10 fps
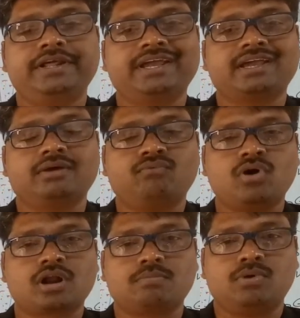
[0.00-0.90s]
take a
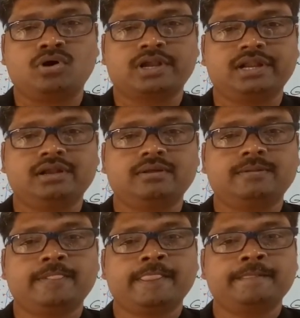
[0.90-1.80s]
water bottle,
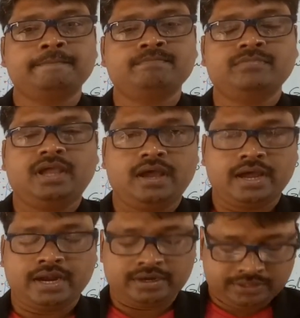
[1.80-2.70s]

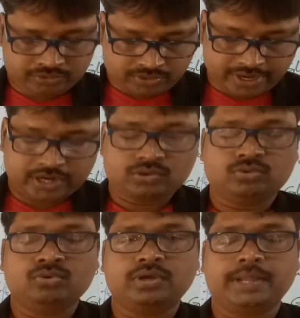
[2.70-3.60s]
and you try
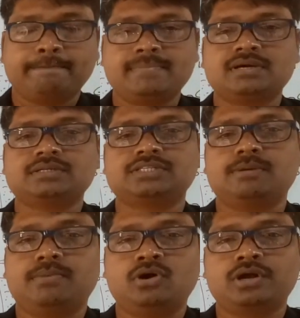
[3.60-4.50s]
to immerse
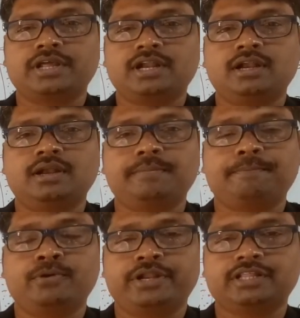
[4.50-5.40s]
the bottle,
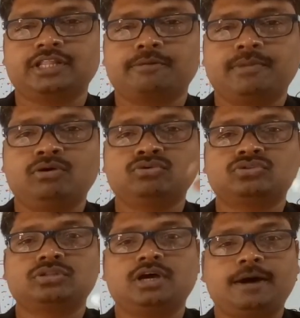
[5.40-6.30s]
putting that
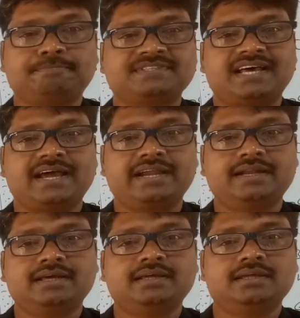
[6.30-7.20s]
mouth
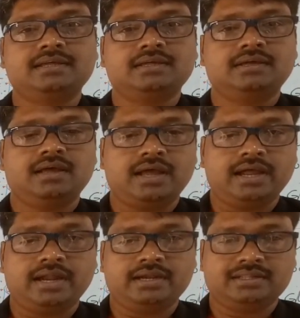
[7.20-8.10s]
upside,
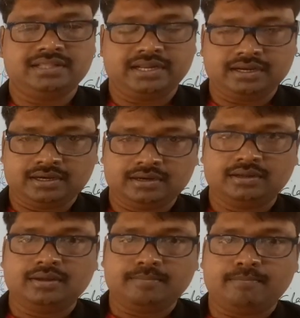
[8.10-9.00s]
and
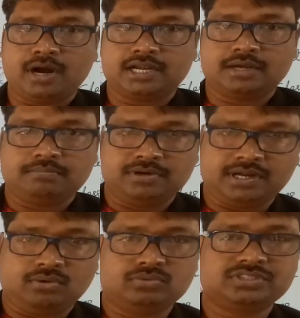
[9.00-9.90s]
then bottom
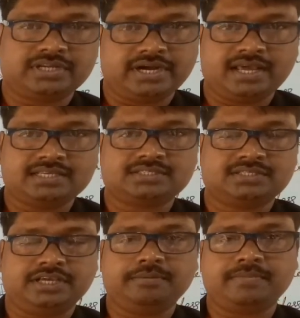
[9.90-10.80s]
downside as
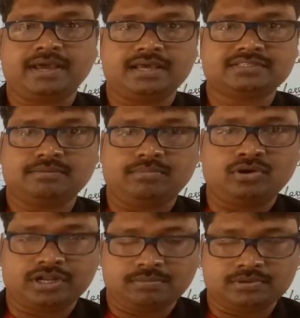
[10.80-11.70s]
same as the
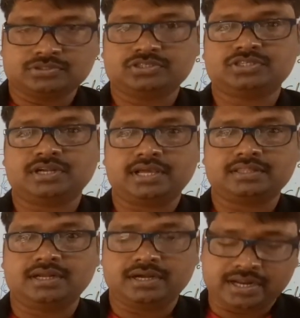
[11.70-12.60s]
bottle position
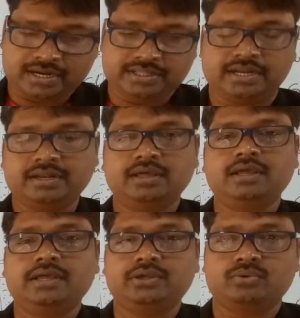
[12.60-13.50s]
like that, and then
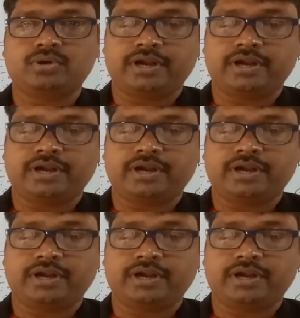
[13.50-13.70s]
you